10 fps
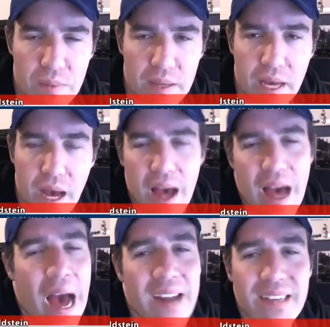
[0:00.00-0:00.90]
be. I,
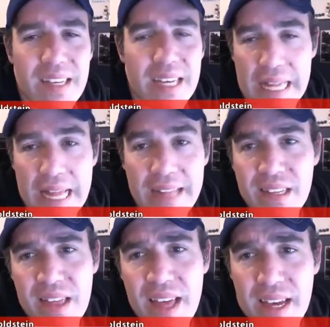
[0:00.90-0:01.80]
honestly, and that's
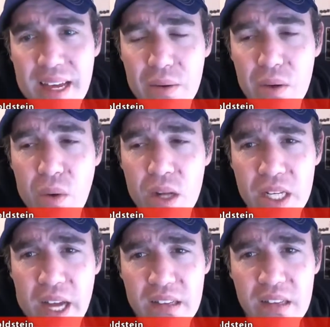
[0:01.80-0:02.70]
the thing. Like, we were
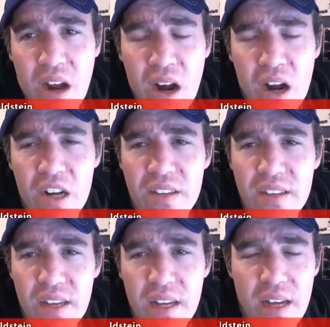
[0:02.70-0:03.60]
watching House of Cards,
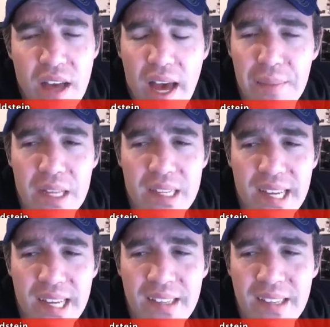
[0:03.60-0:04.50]
and I'm in the
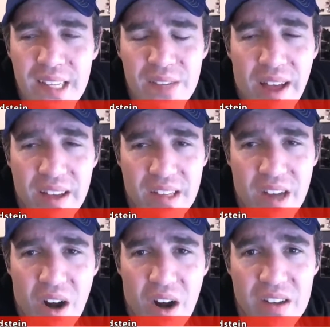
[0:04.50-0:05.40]
second season of House of
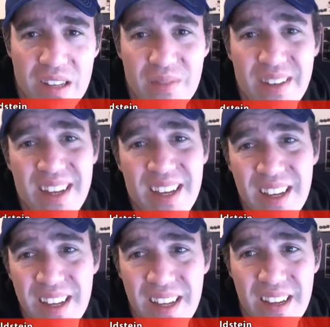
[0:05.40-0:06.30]
Cards, and I'm like,
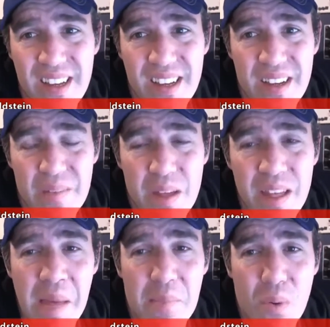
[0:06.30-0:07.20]
I'm getting